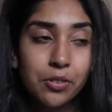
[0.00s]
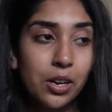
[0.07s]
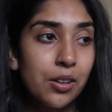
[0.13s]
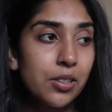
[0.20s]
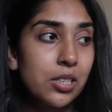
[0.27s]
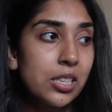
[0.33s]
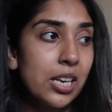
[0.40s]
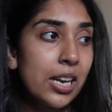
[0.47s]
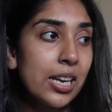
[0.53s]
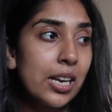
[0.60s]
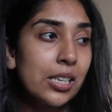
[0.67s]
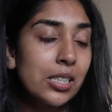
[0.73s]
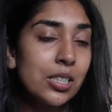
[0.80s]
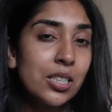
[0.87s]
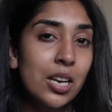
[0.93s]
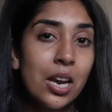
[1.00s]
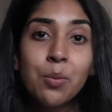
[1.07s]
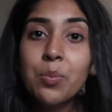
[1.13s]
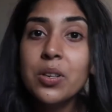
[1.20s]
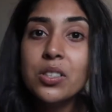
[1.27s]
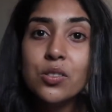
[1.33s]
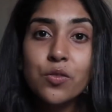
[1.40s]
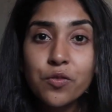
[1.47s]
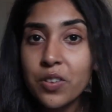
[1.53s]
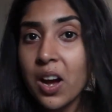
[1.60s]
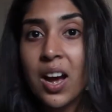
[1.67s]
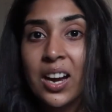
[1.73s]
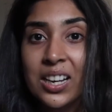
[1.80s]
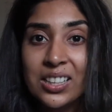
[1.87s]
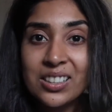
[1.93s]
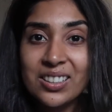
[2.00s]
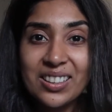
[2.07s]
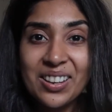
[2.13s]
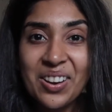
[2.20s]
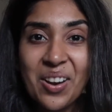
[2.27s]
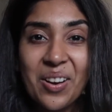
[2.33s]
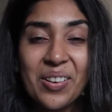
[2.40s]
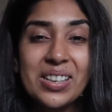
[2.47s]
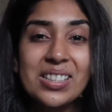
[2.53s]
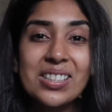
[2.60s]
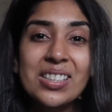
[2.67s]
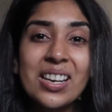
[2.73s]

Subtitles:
throughout the day yesterday, but it's fine. You know,